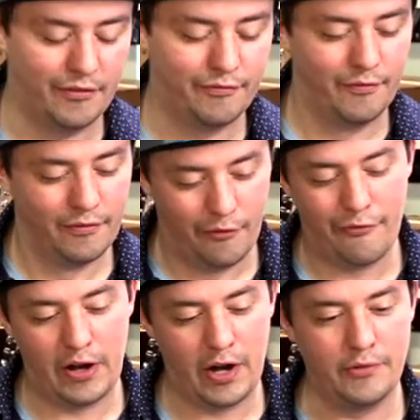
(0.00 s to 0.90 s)
the
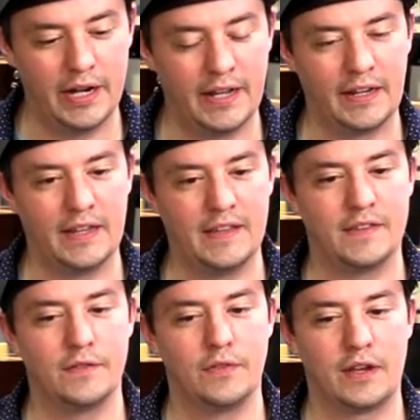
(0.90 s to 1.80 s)
farad rating
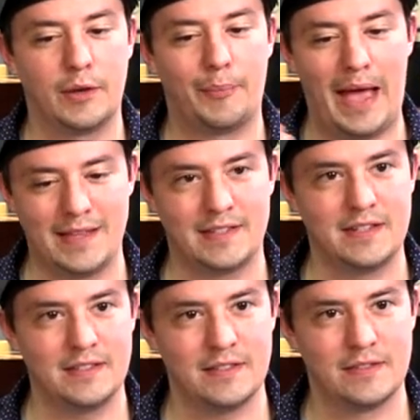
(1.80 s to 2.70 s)
is the
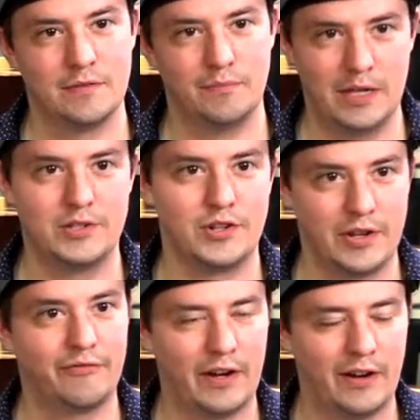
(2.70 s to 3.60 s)
capacitance measured
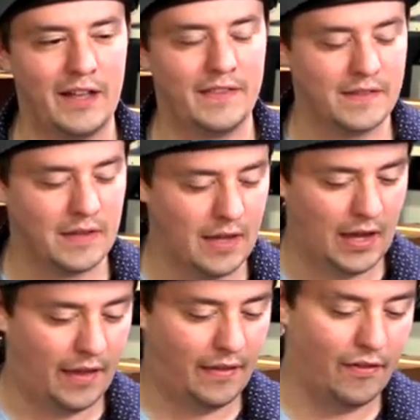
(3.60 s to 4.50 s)
in farads,
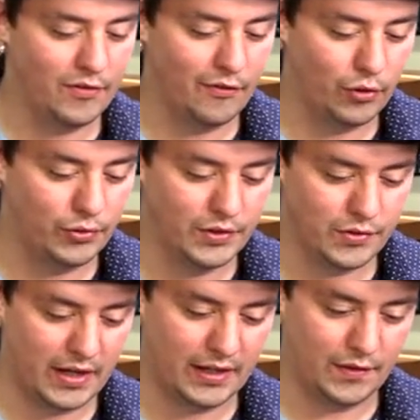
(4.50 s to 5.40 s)
and then there's a
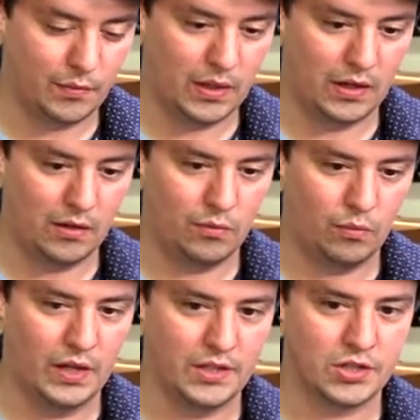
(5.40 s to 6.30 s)
voltage rating as well,
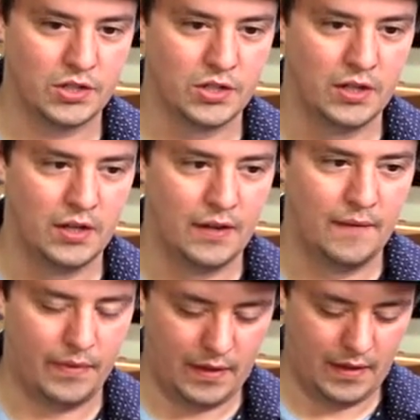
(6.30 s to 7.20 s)
which
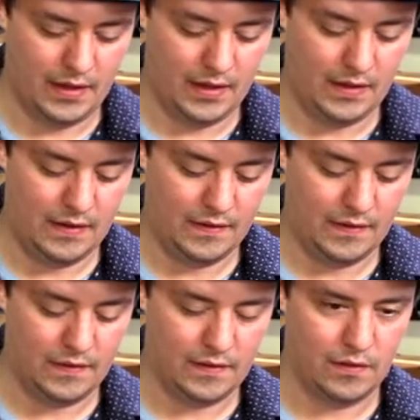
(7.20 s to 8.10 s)

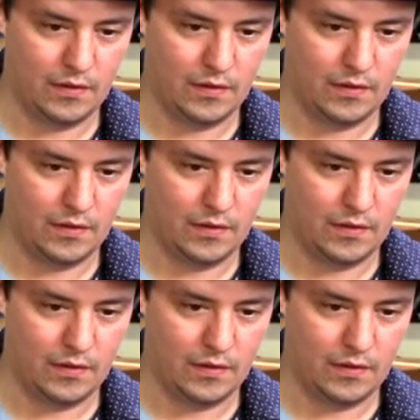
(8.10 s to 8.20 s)
is